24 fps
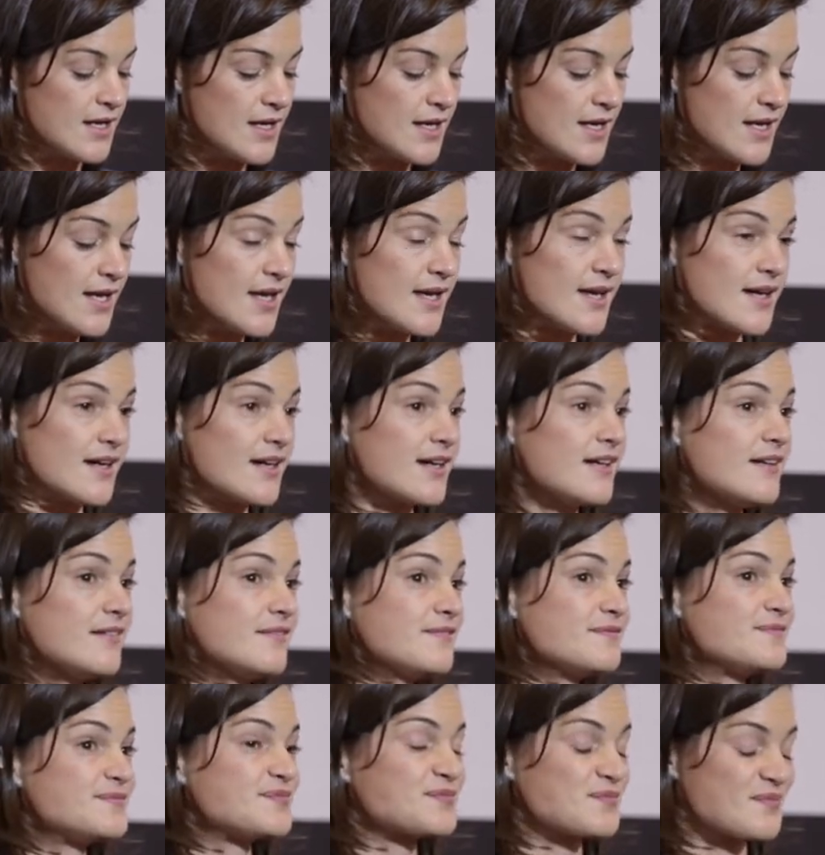Here,
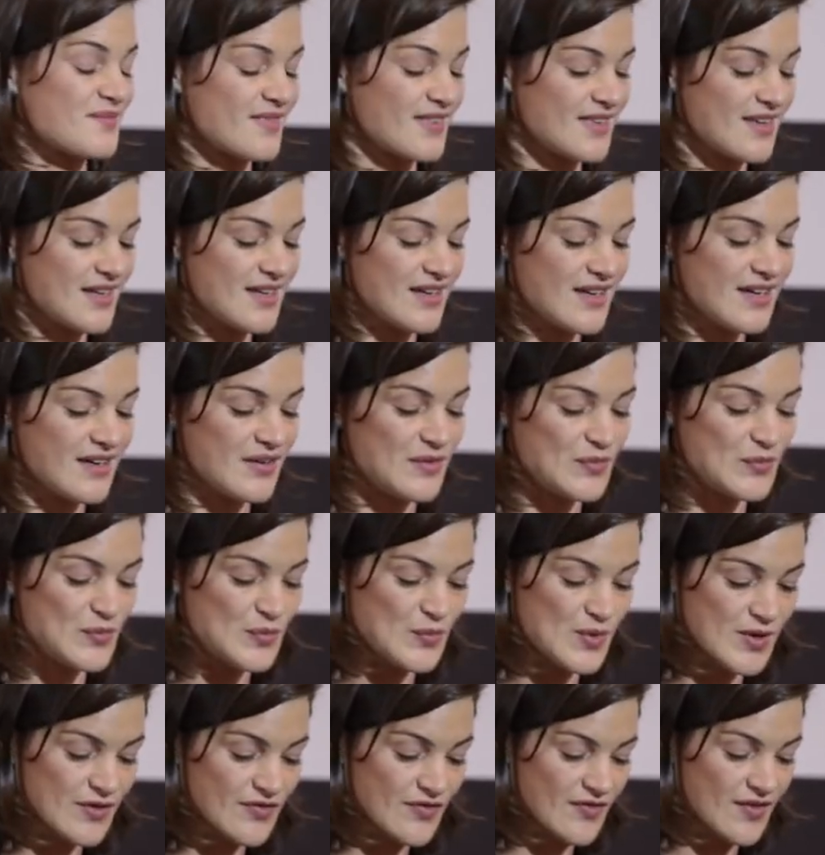
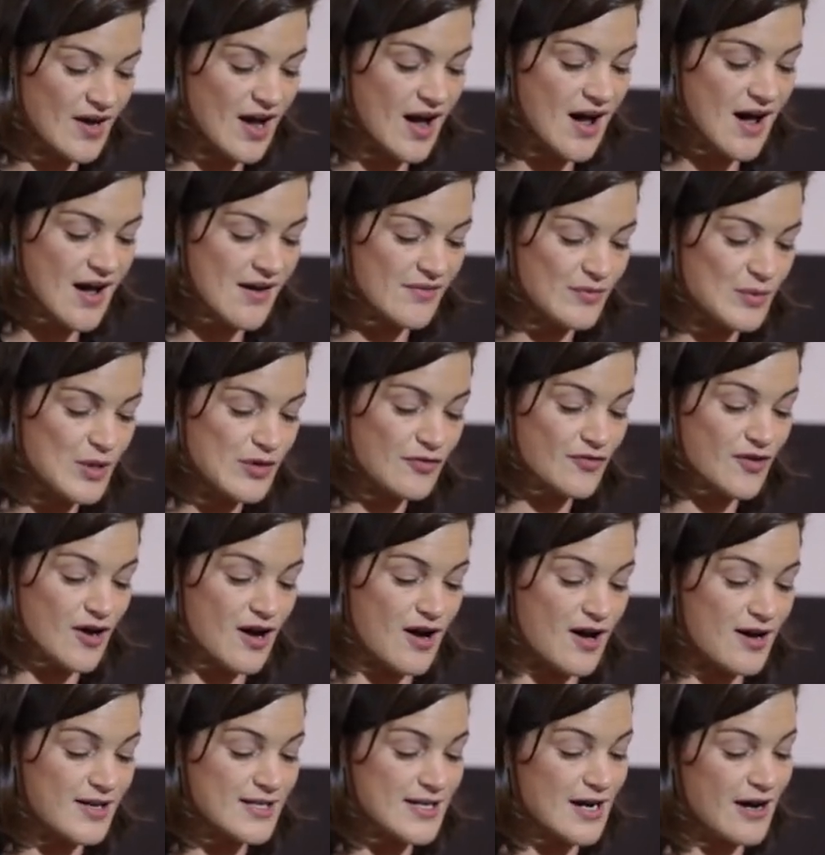we've, uh, we've
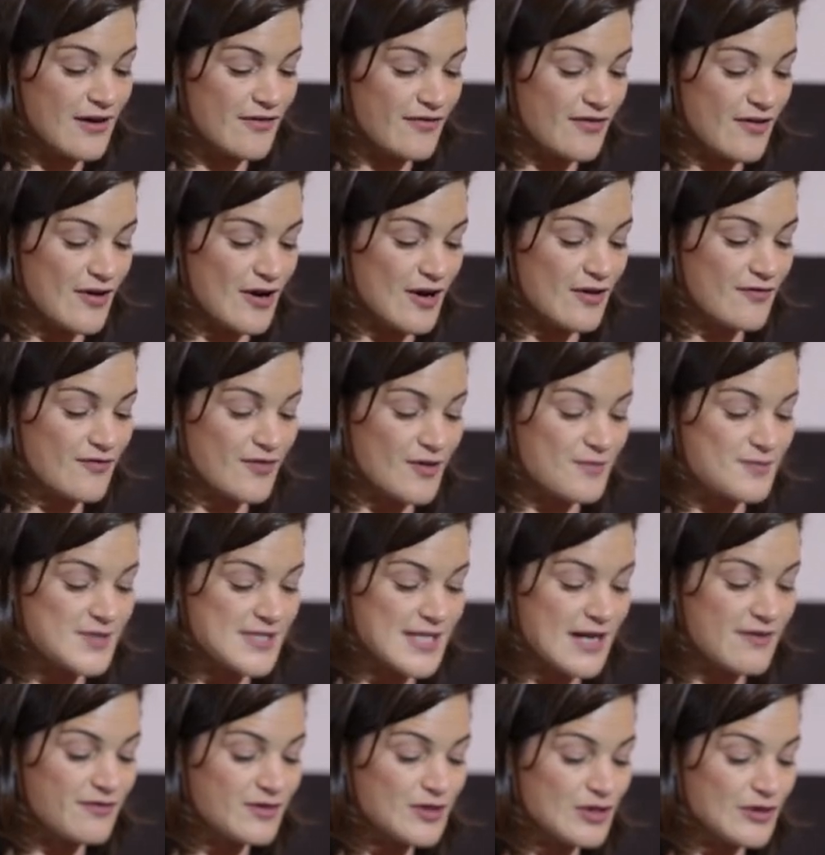heard, I've heard from
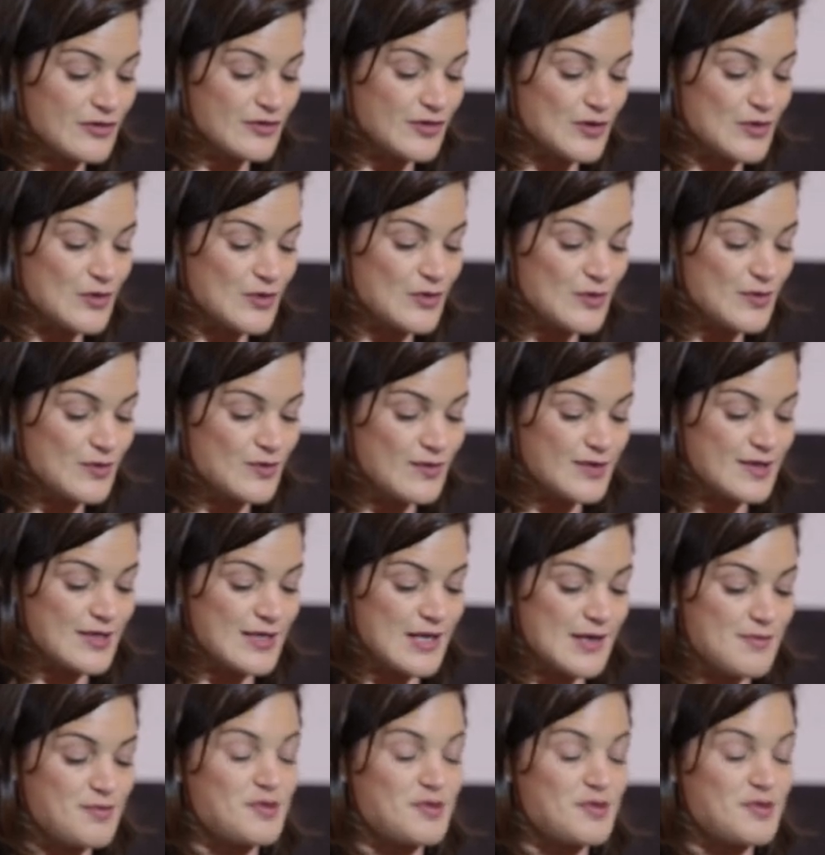several of you, the